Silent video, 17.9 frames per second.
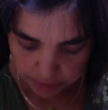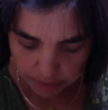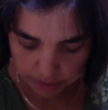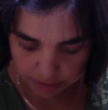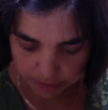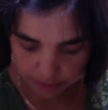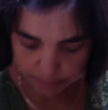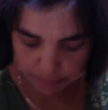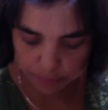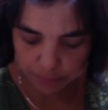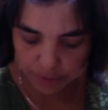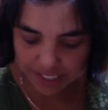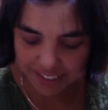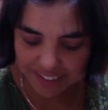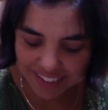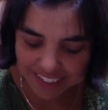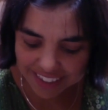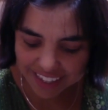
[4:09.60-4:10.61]
And we can
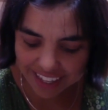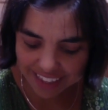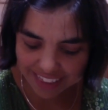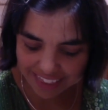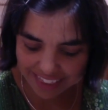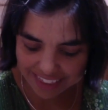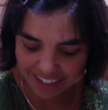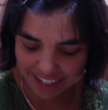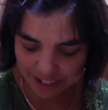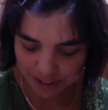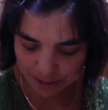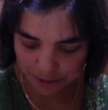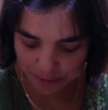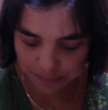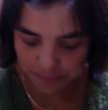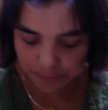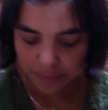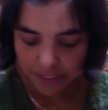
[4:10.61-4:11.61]
see that
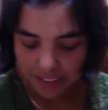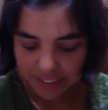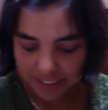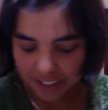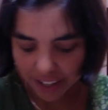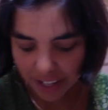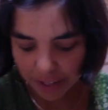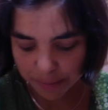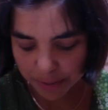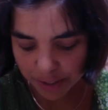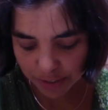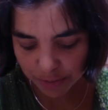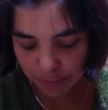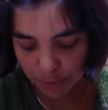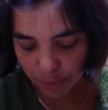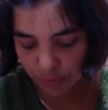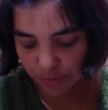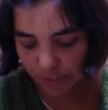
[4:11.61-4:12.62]
here. Time has
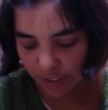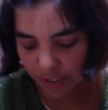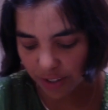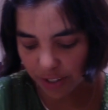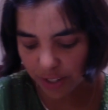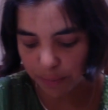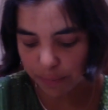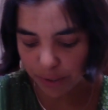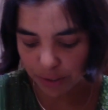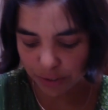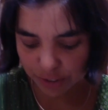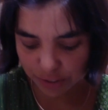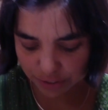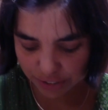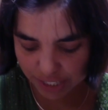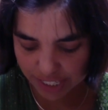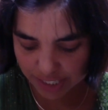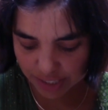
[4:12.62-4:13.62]
moved on, but her
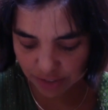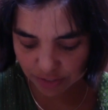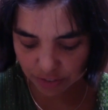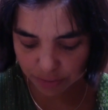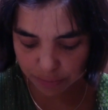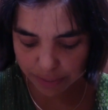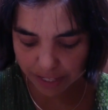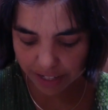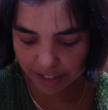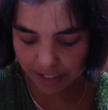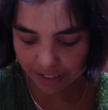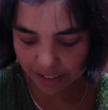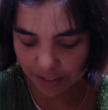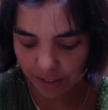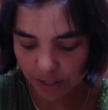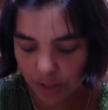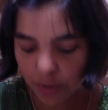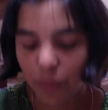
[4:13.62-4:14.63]
traces
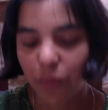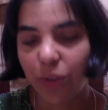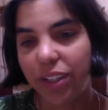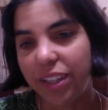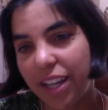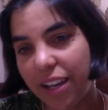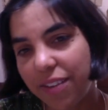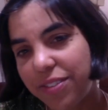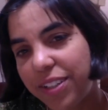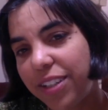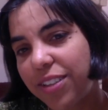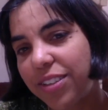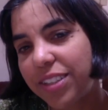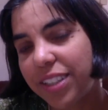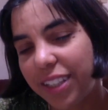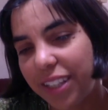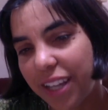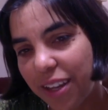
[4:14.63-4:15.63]
remain. We left here
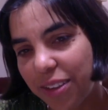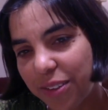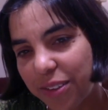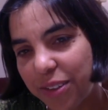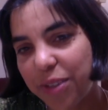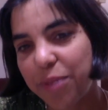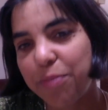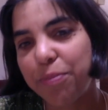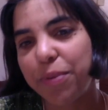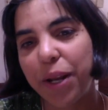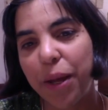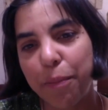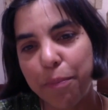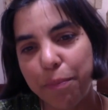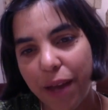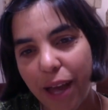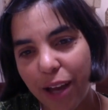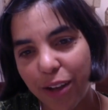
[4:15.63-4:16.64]
together, but I'm
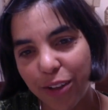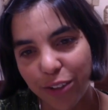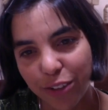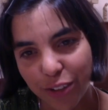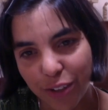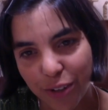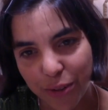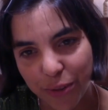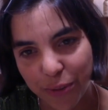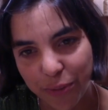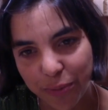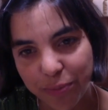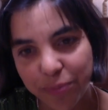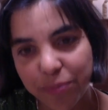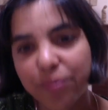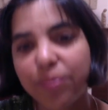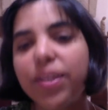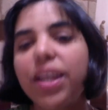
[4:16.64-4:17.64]
back alone.
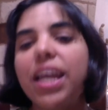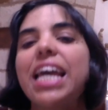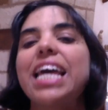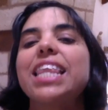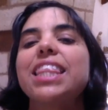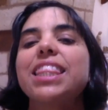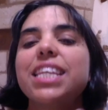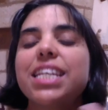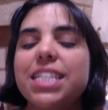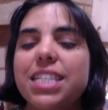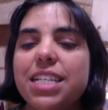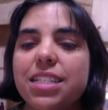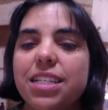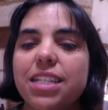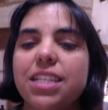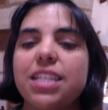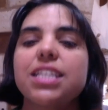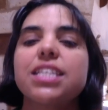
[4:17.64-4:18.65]
This is
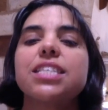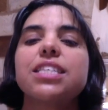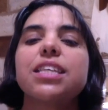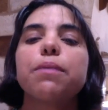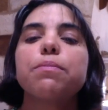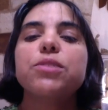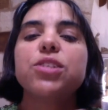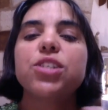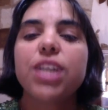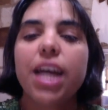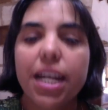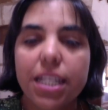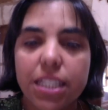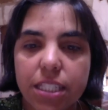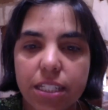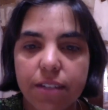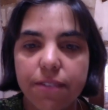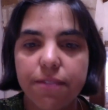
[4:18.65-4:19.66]
a
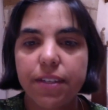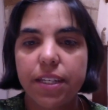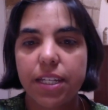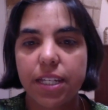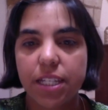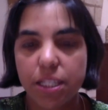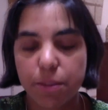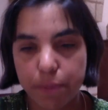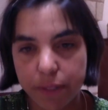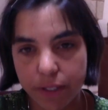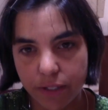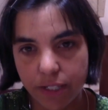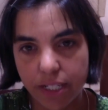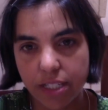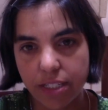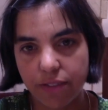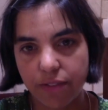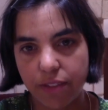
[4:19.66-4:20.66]
subjective
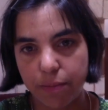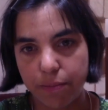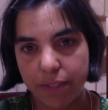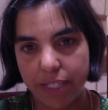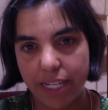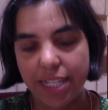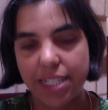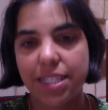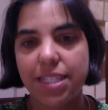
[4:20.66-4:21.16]
experience of the place.